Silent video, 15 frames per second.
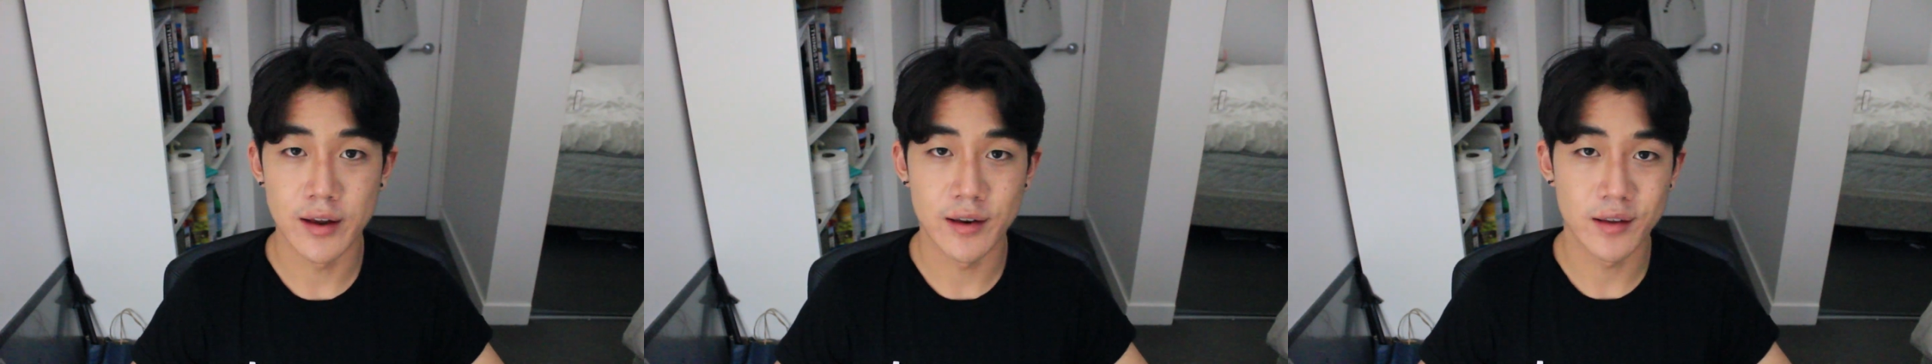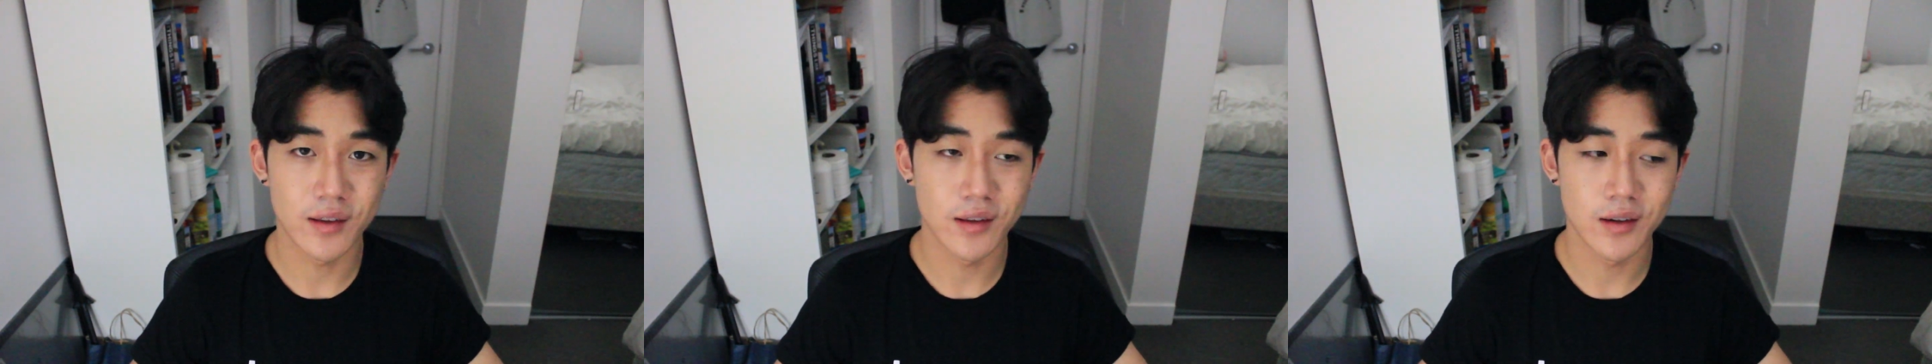
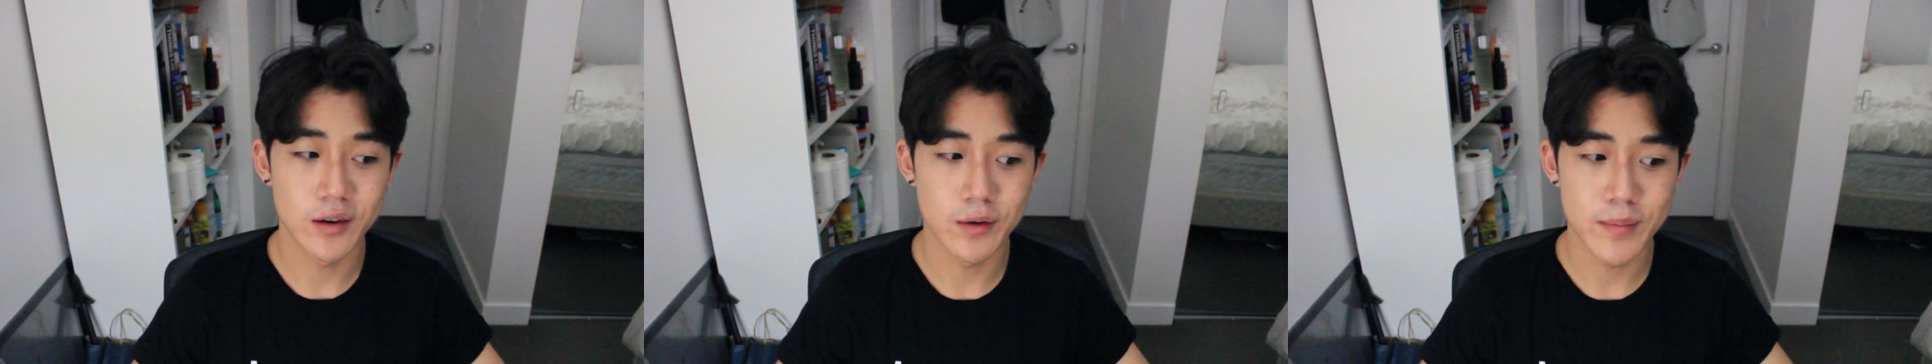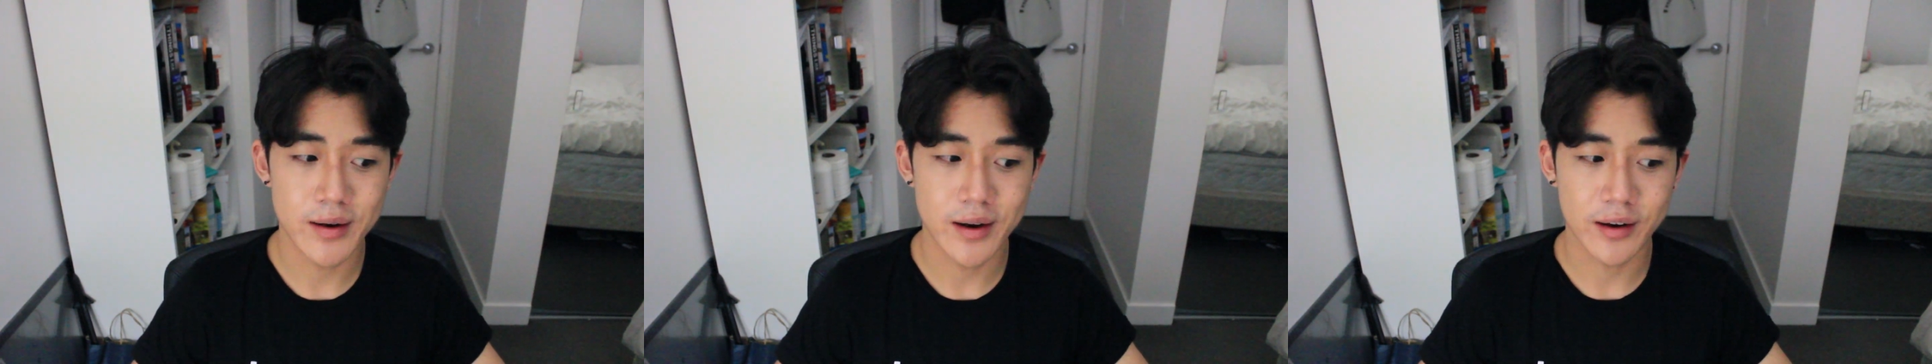and it's a
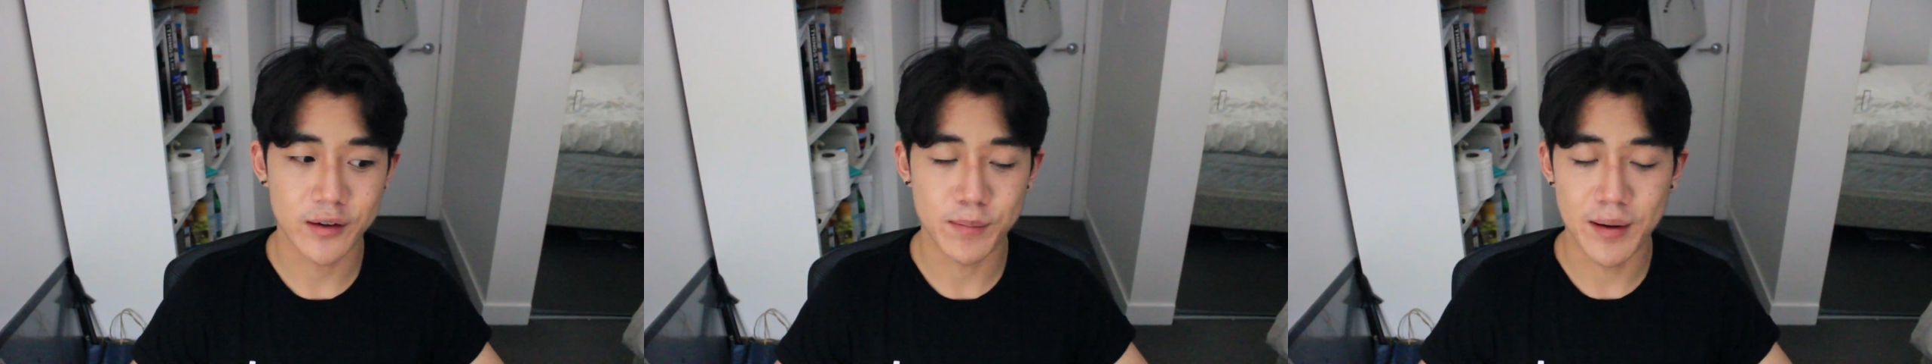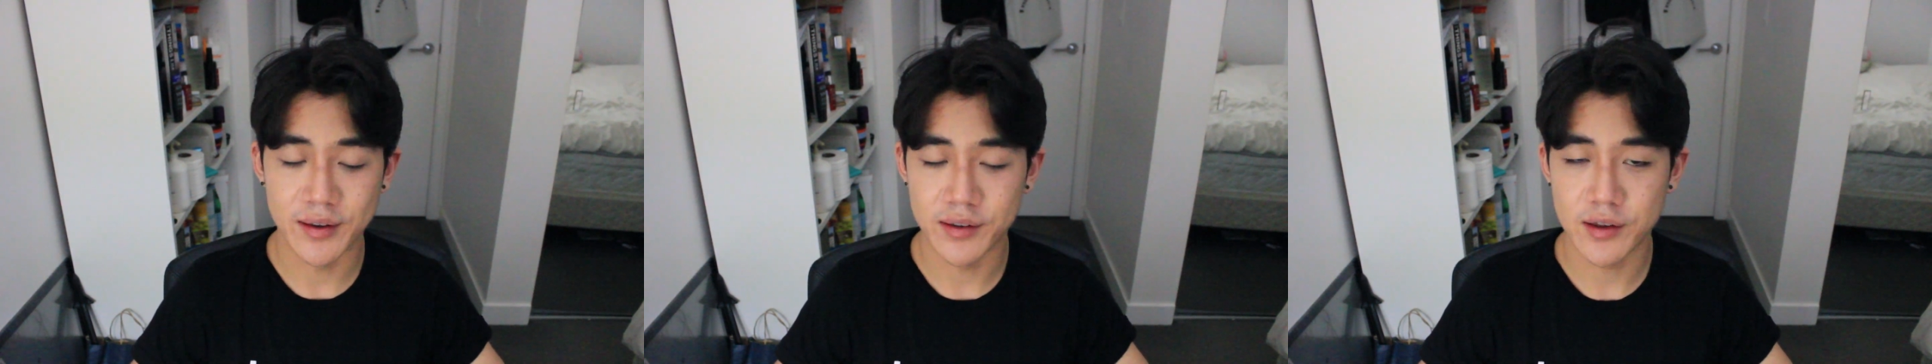little bit
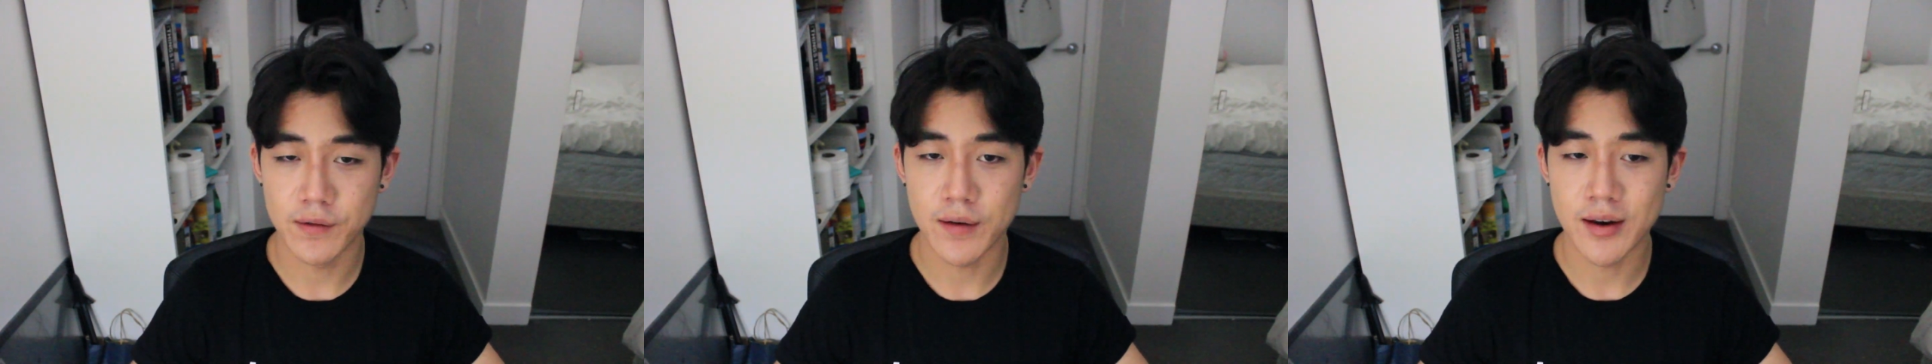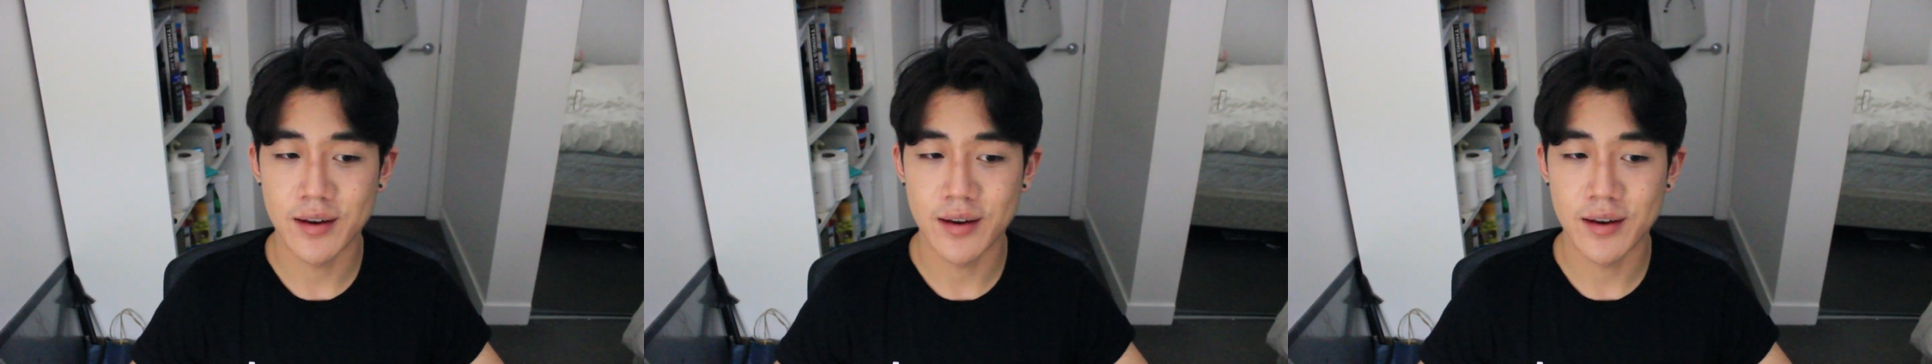expensive,